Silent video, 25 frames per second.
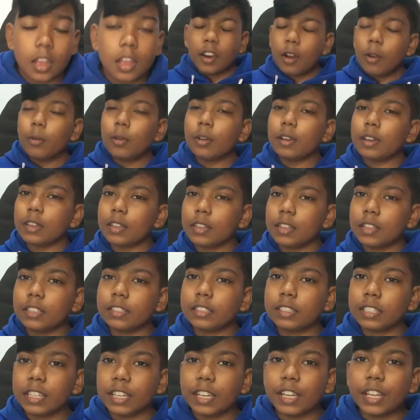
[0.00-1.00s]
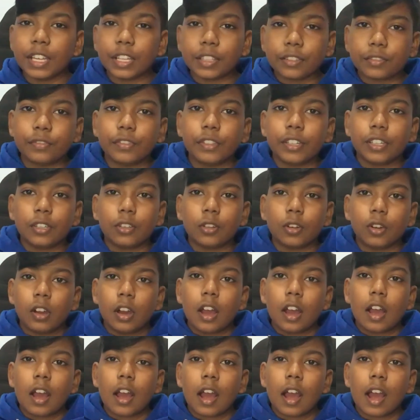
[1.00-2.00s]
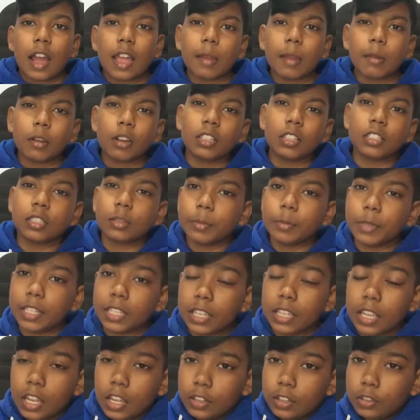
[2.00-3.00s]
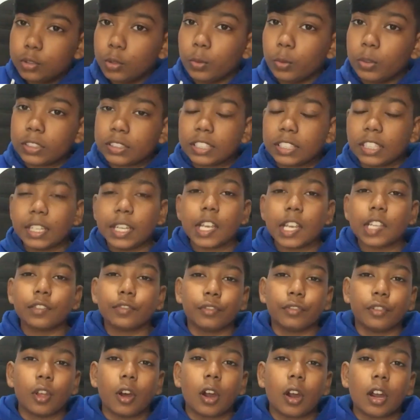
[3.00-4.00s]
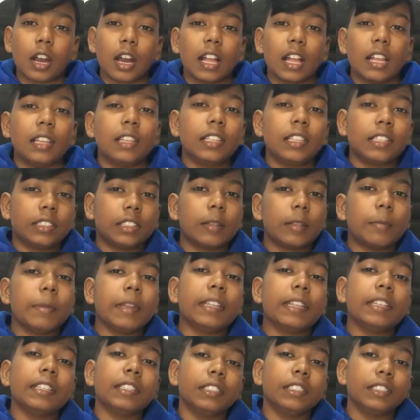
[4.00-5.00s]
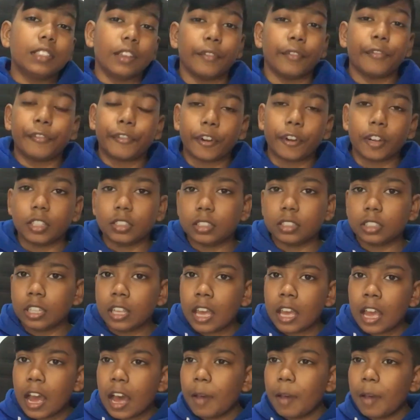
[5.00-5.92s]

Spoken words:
Now, in today's video, I am going to be doing today's vlog a little bit different.